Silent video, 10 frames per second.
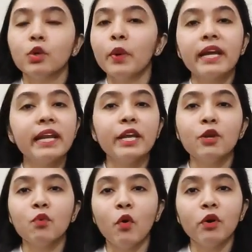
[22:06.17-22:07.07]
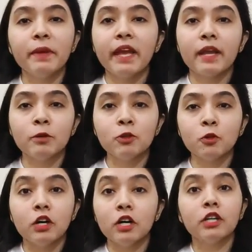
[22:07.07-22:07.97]
quickly you won't be able
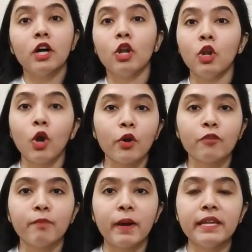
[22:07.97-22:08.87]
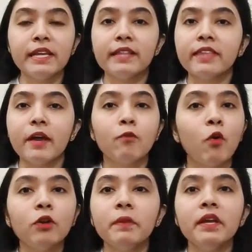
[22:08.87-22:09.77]
to earn a lot of money, and there
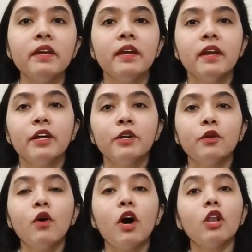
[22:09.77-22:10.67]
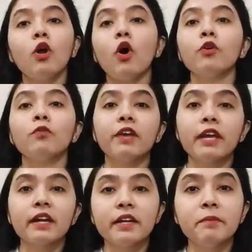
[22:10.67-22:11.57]
won't be a lot of
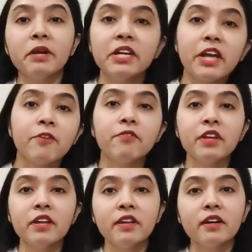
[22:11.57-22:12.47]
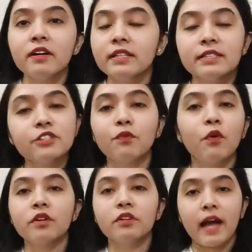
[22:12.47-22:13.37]
increment every year. This
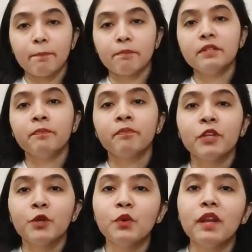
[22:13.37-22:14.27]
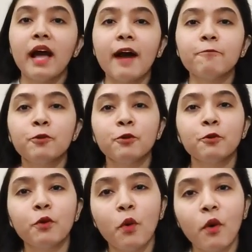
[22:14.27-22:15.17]
won't happen. You will have
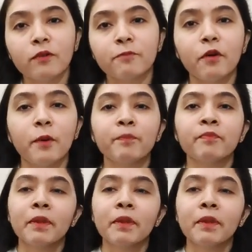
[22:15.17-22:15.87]
to go on for